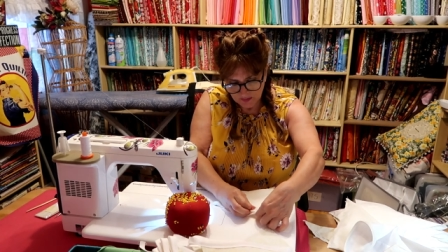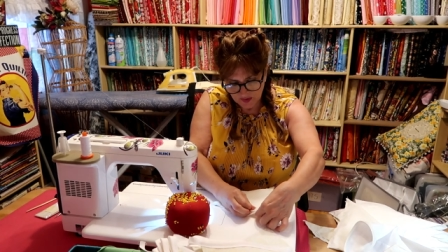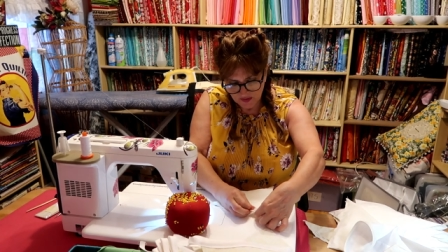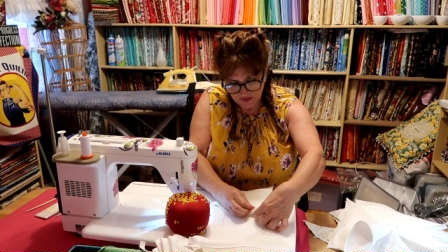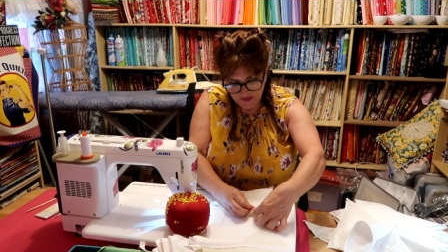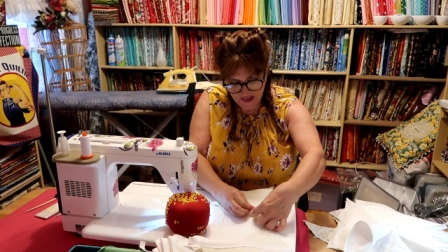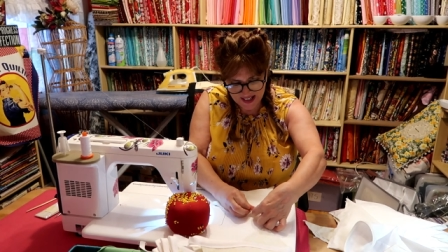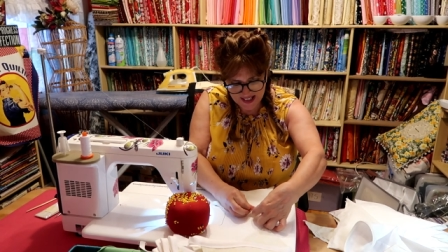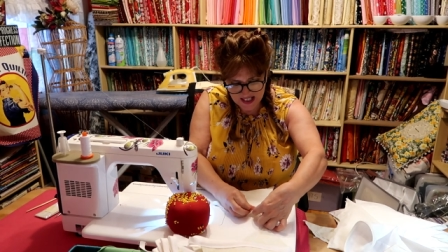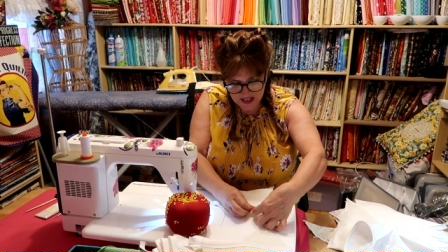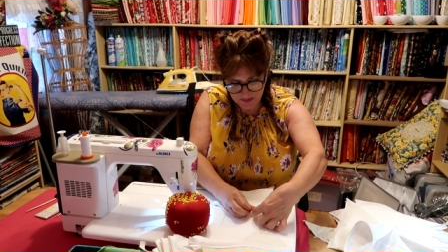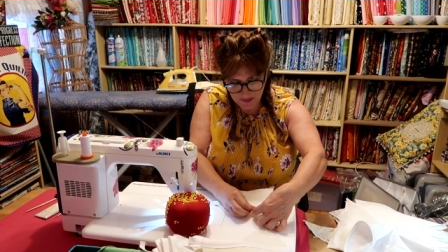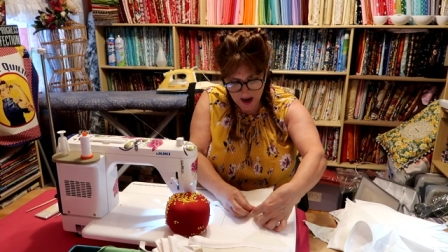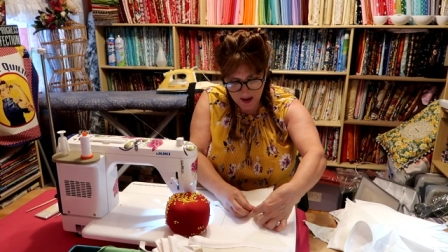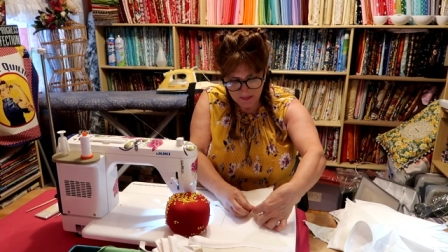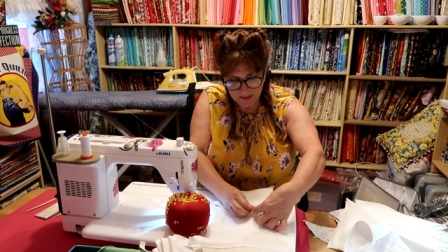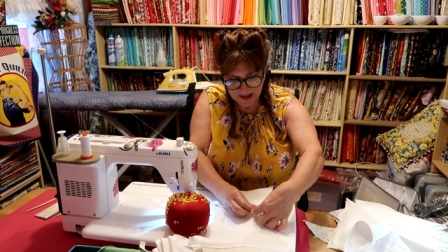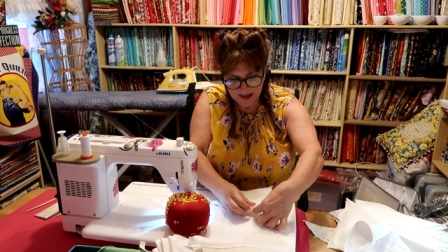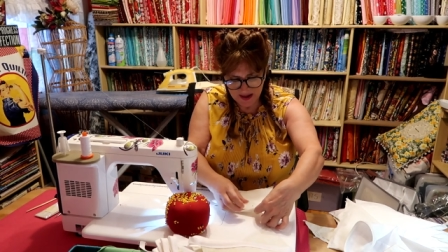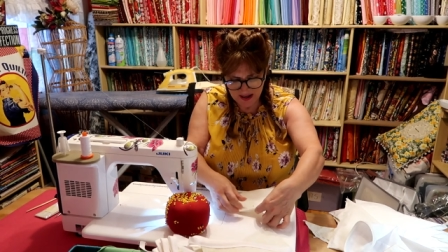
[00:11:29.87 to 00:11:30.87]
In fact, it's
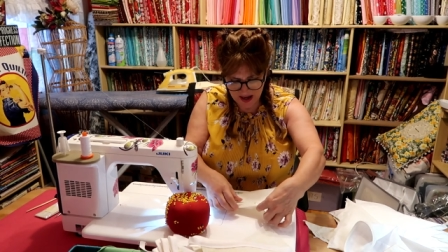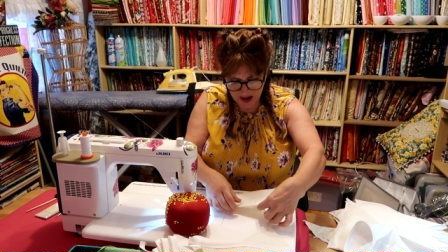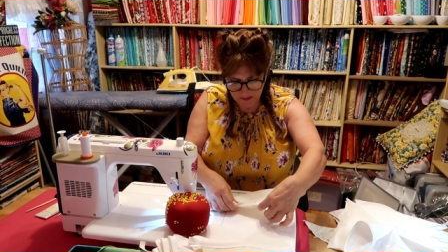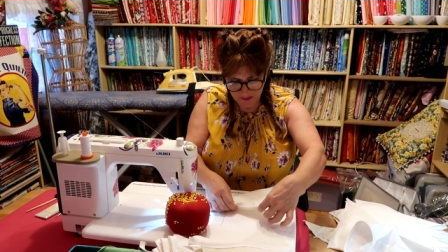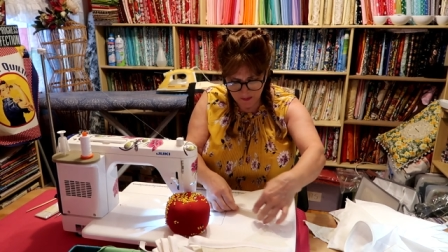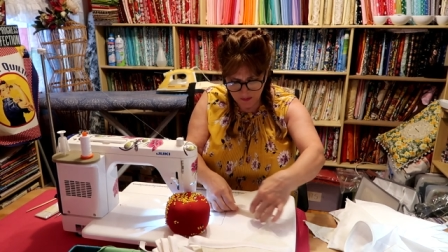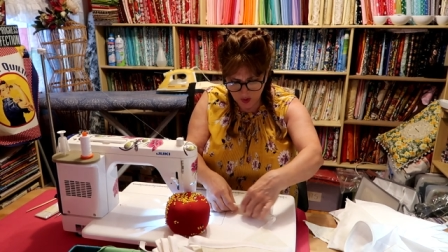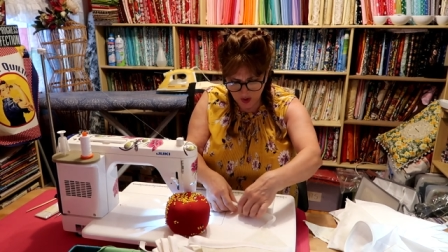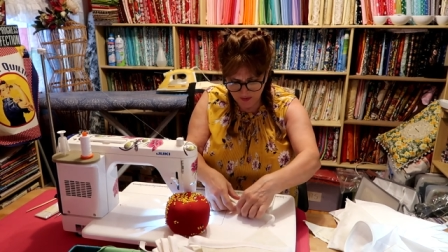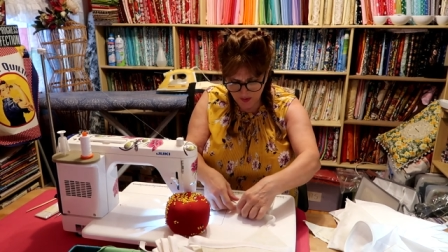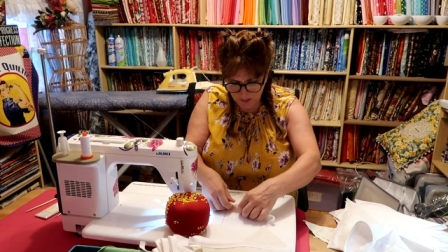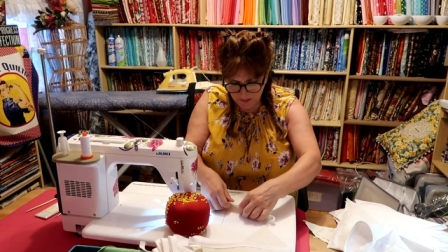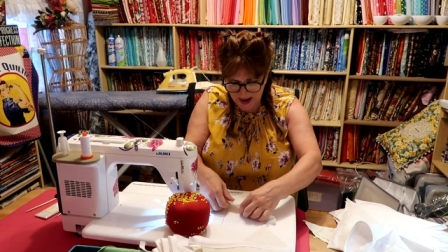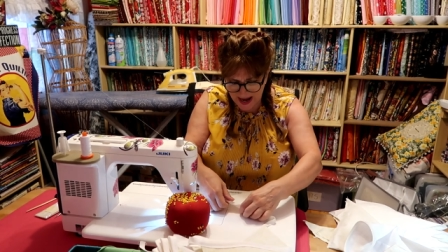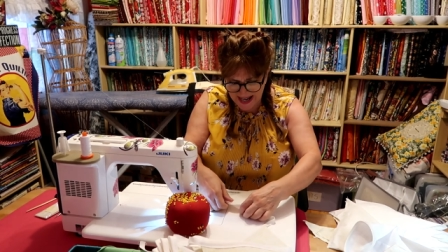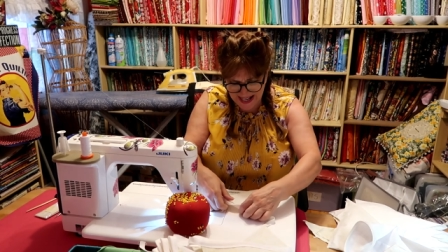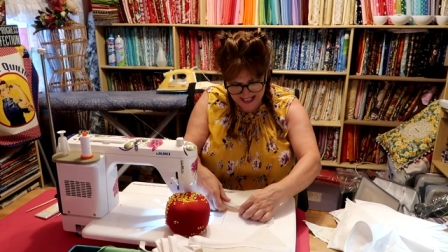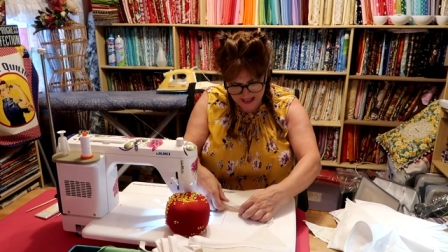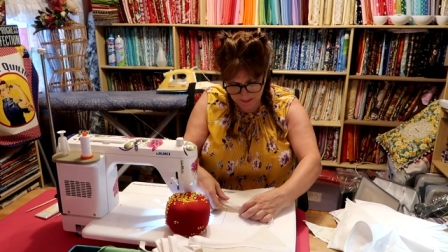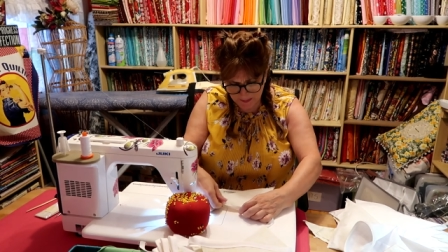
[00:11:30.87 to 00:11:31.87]
probably a, more of a
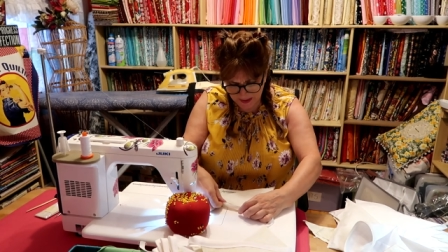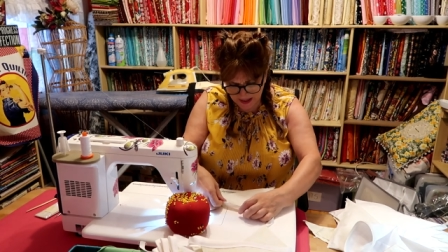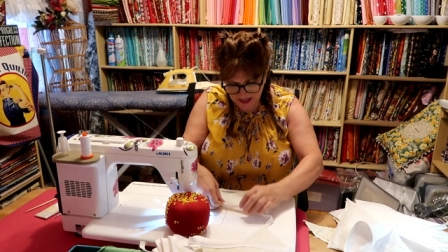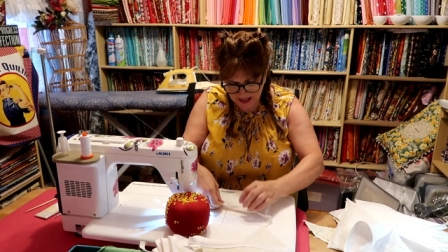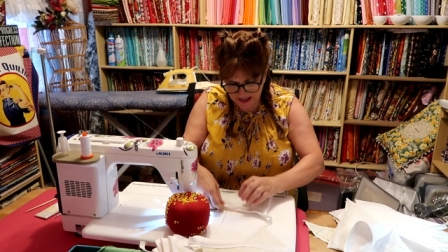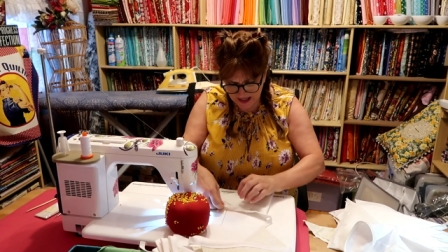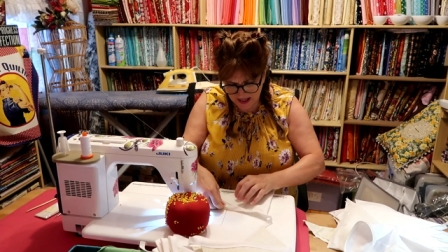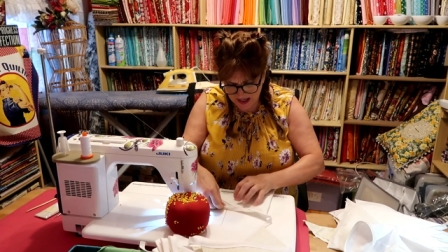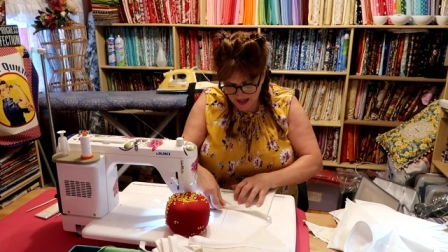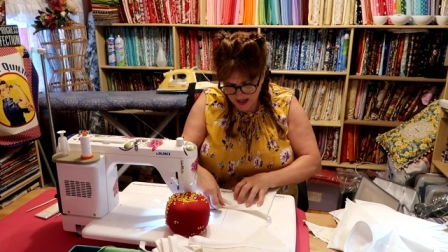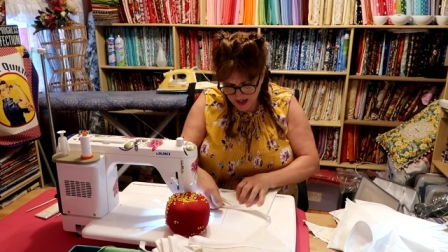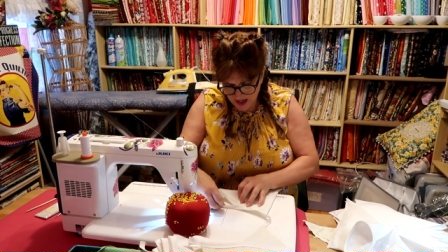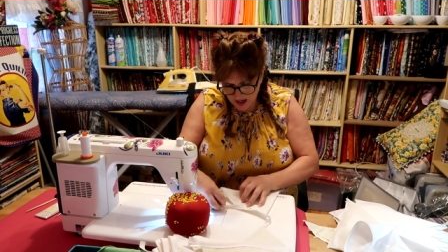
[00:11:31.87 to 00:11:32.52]
pain to pin